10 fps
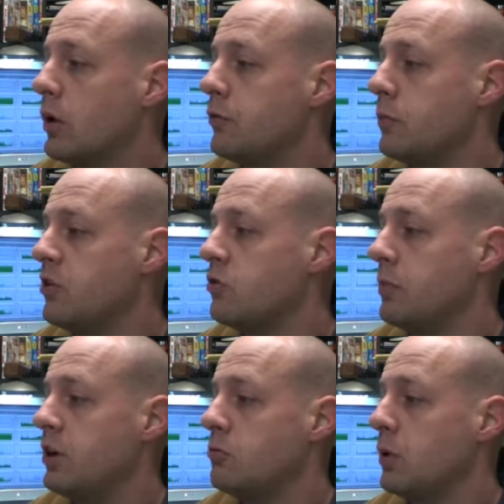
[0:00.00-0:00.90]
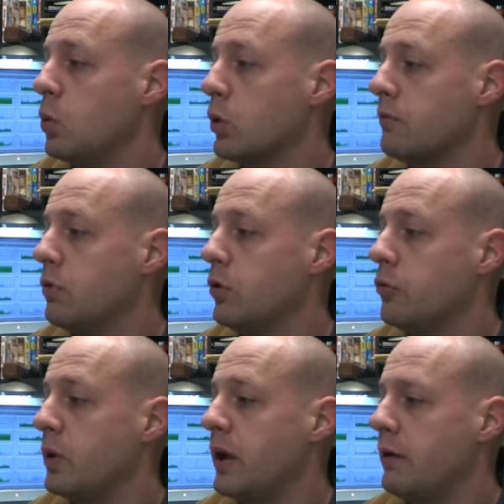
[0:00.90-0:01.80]
information management
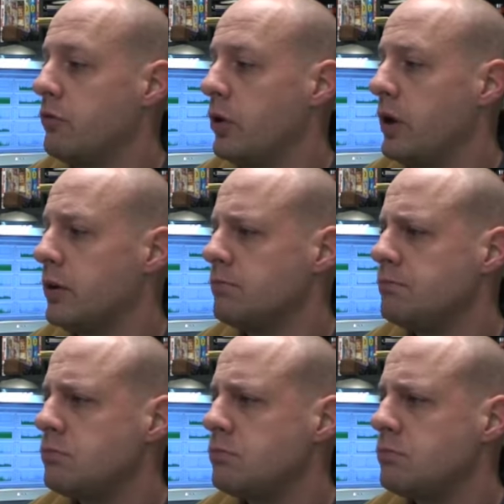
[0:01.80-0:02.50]
workflows we have today.